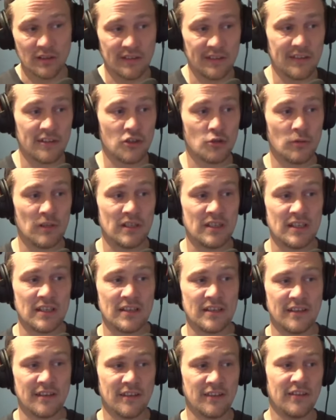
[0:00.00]
see the tweet here.
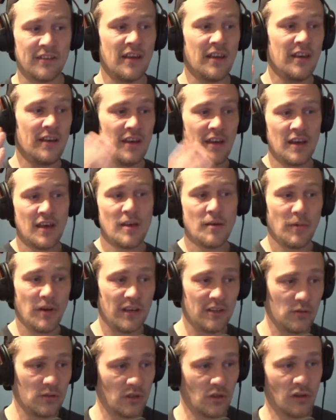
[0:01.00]
This is by a
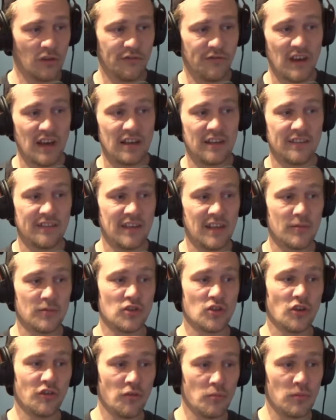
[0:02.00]
user called Fallacy. I'm
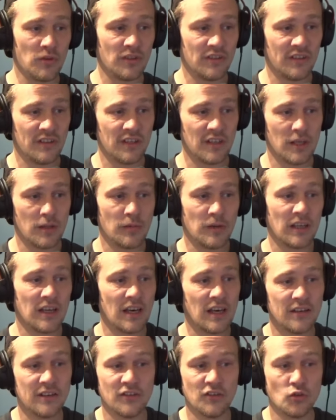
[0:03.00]
sorry for being cynical, but I
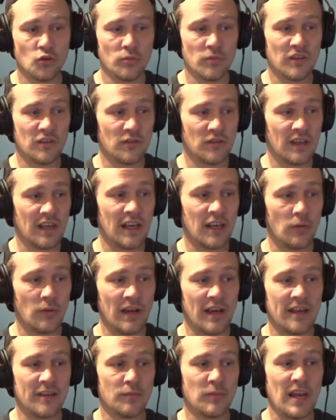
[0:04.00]
can't assume Susan Calloway
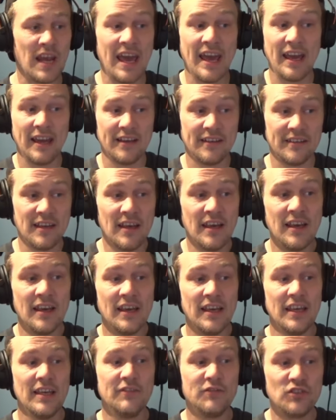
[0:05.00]
has been hacked
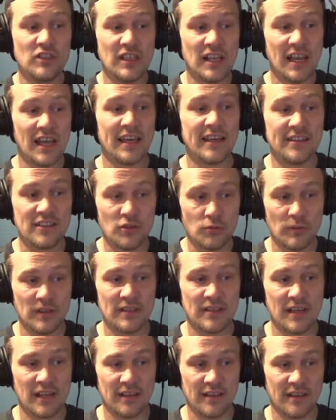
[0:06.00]
if she likes
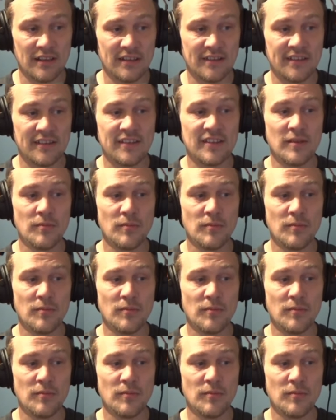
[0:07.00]
tweets like this since the